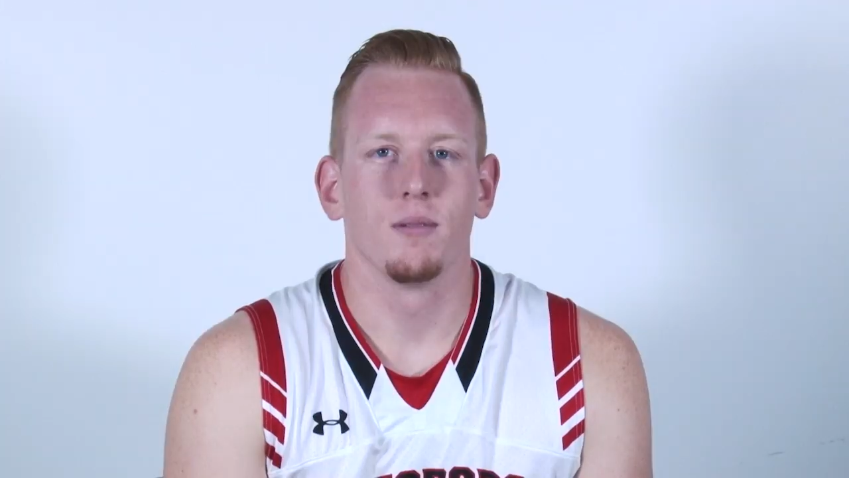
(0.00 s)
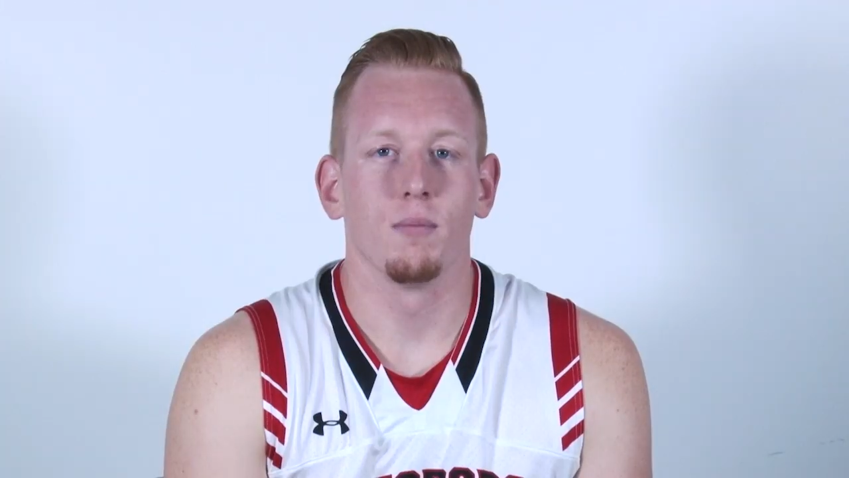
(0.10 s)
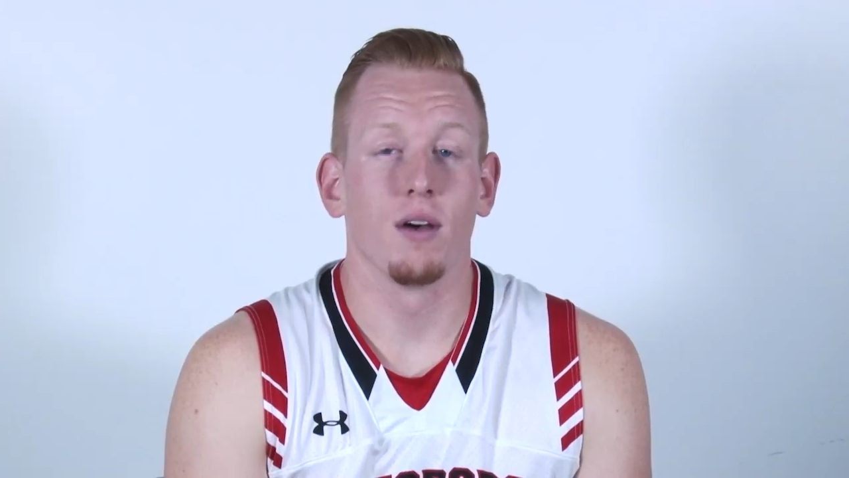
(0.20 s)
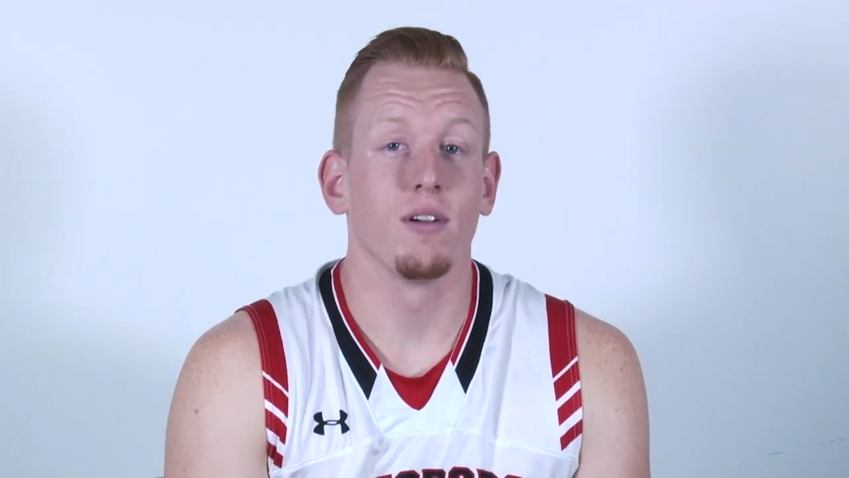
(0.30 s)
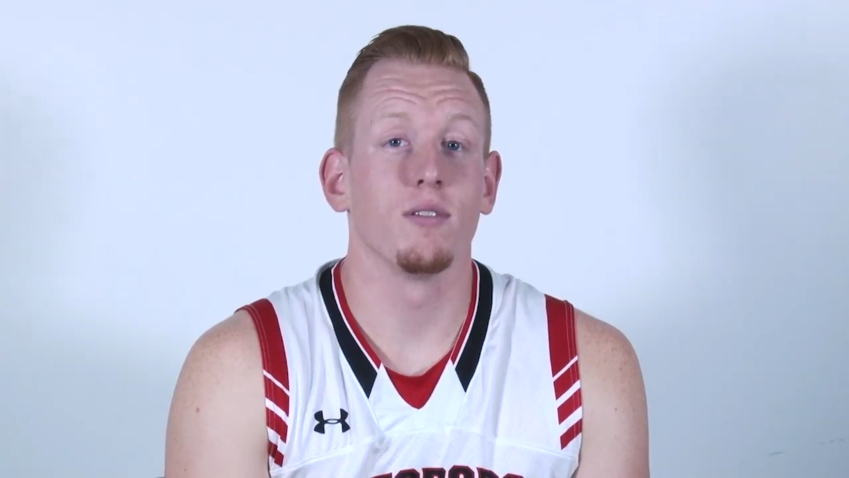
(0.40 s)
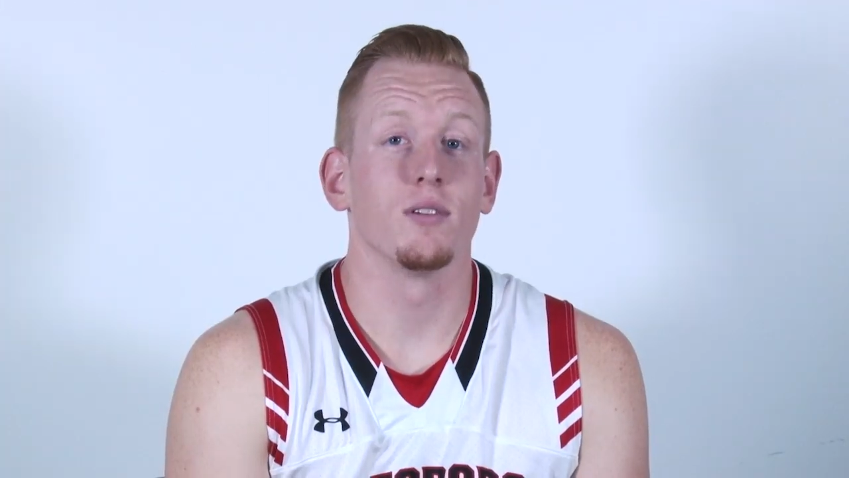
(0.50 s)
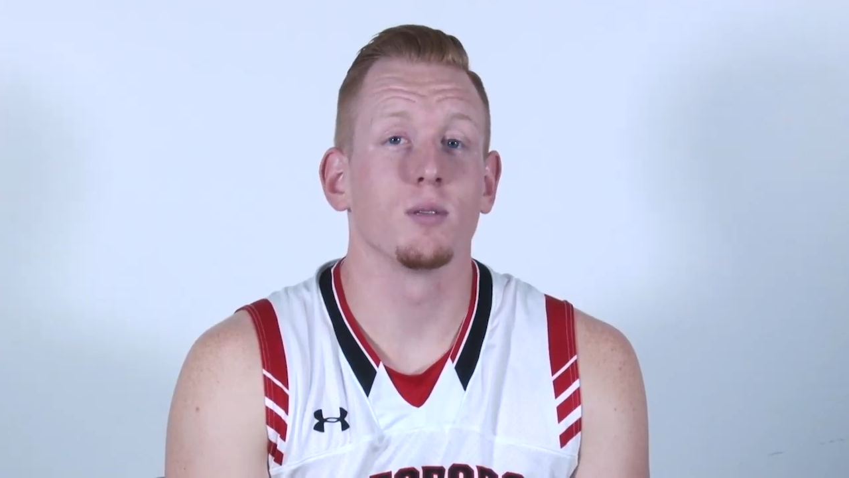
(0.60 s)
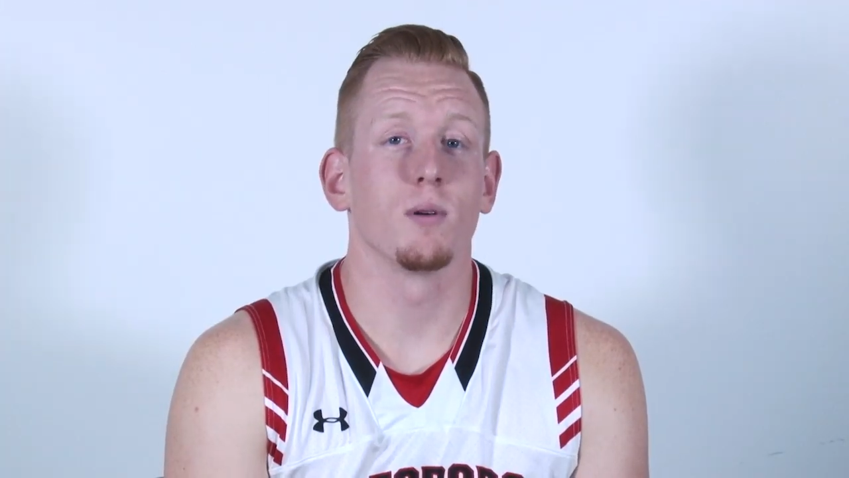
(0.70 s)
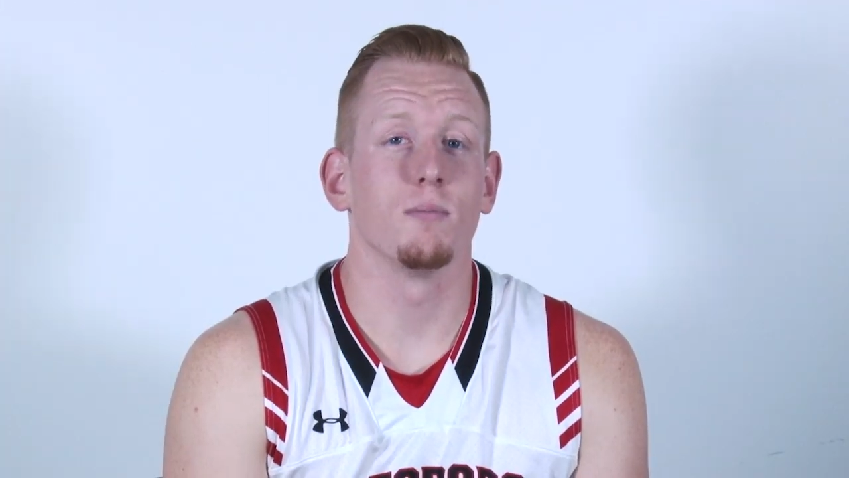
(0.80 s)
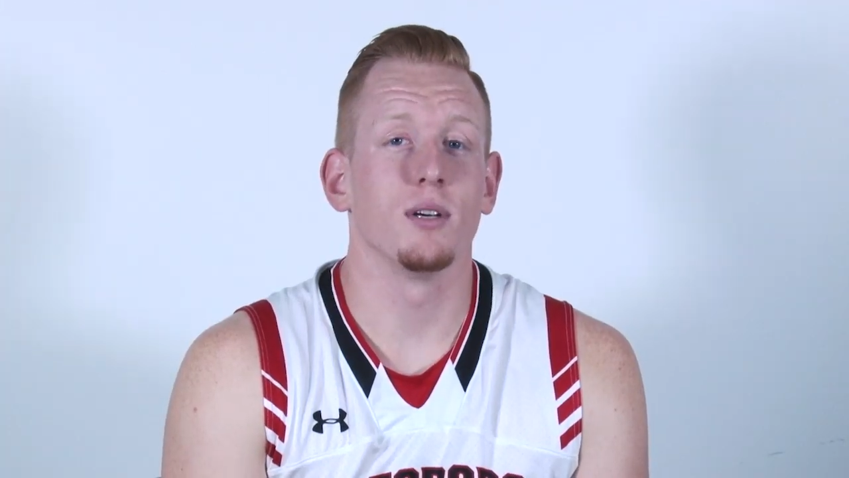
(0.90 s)
My
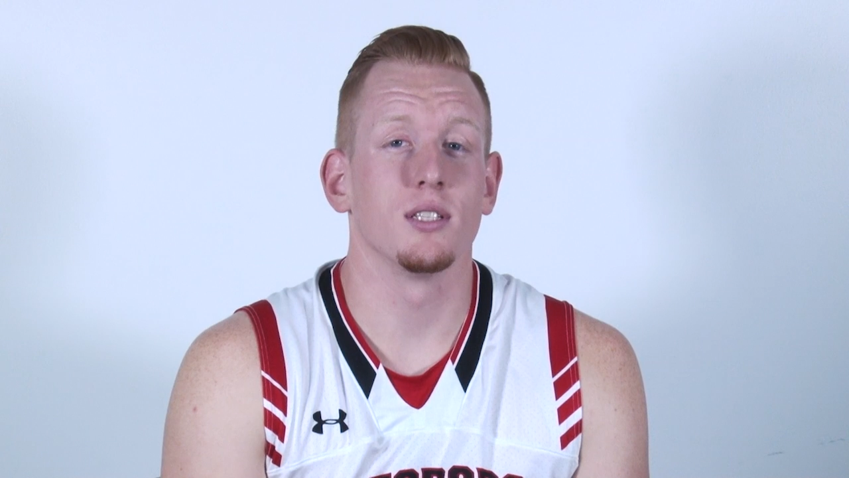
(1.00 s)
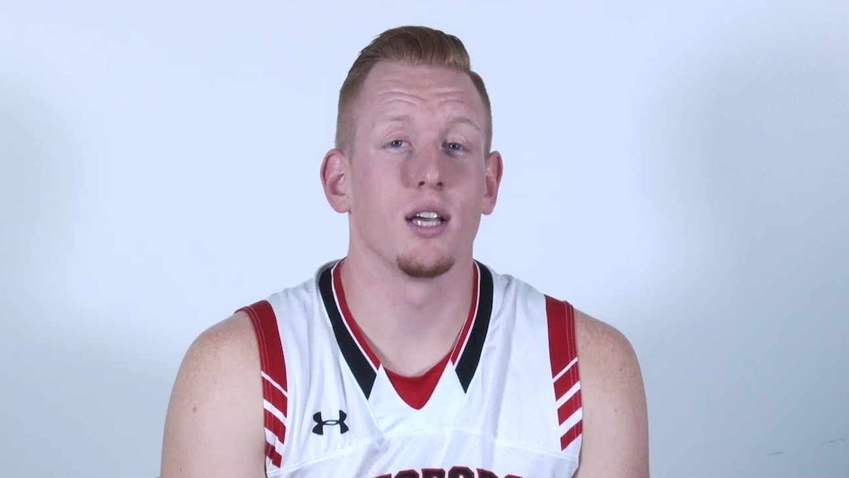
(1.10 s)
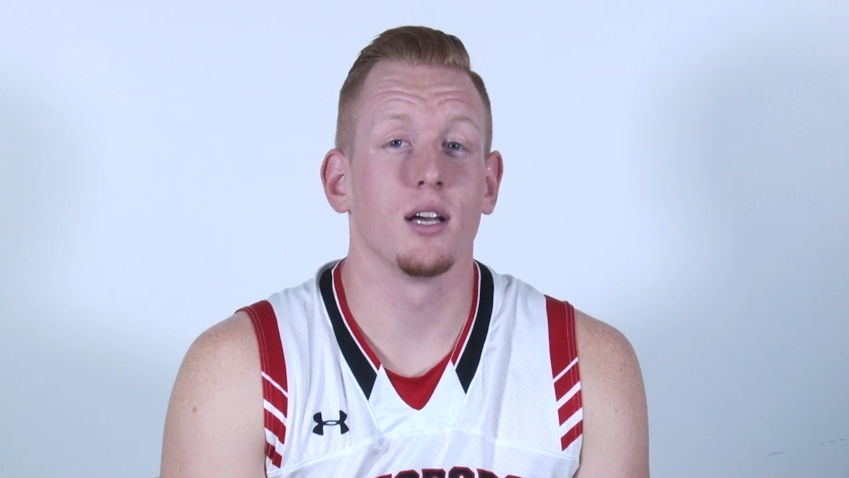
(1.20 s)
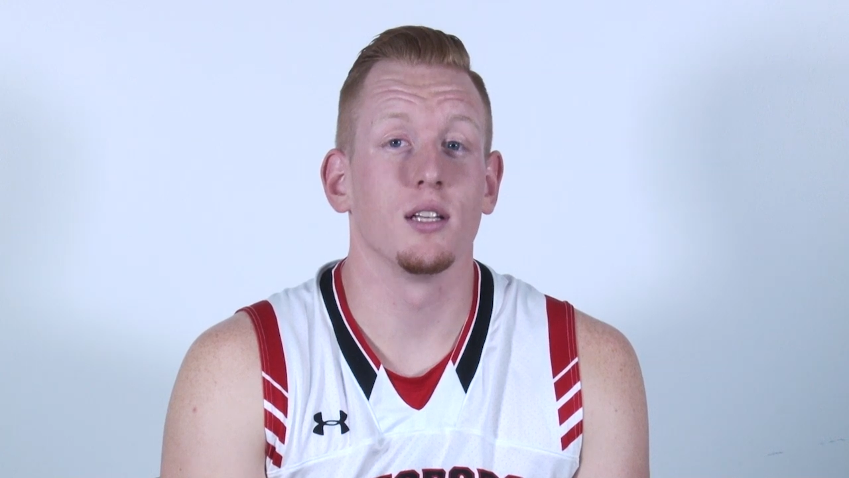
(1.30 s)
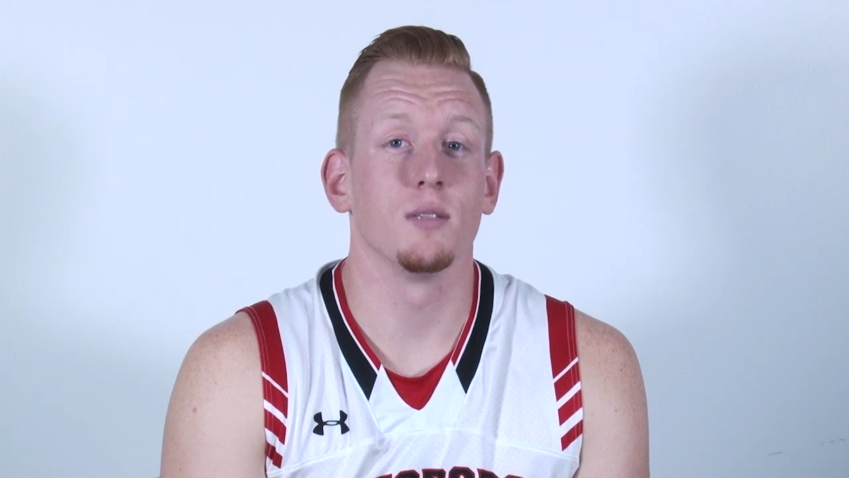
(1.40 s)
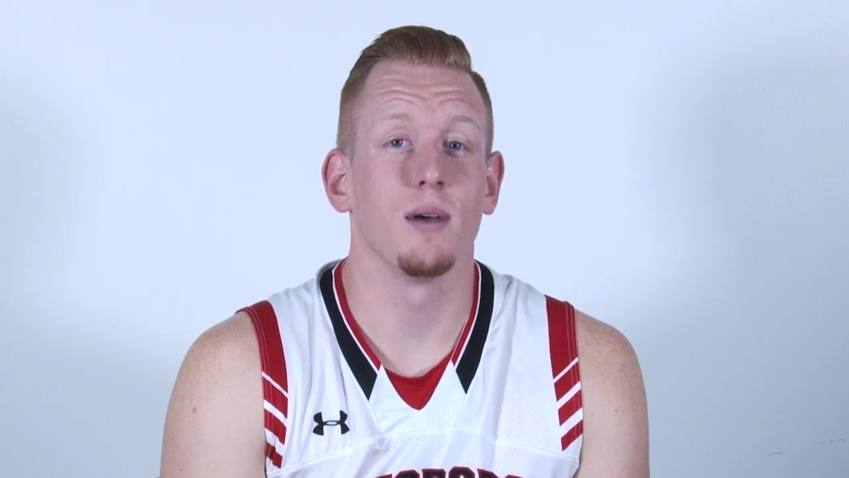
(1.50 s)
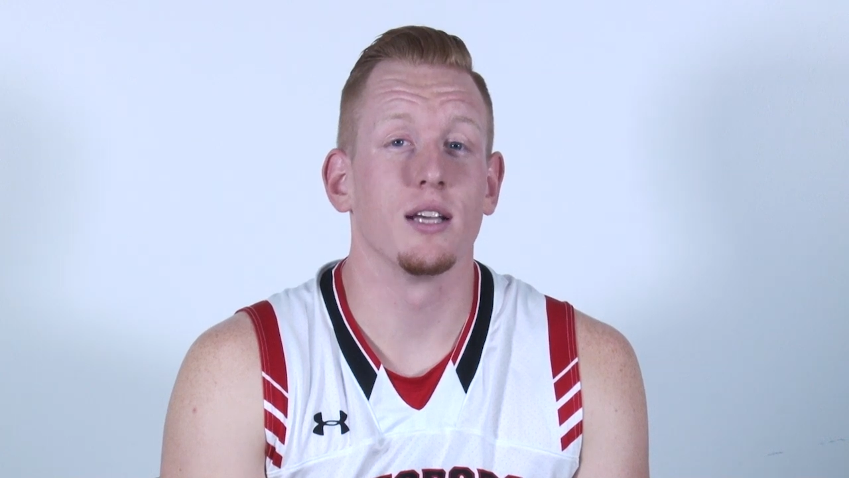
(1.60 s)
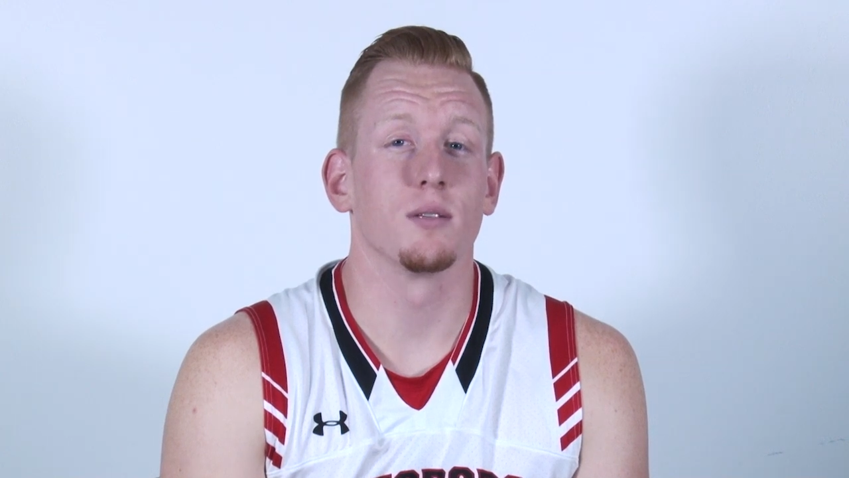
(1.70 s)
favorite sport besides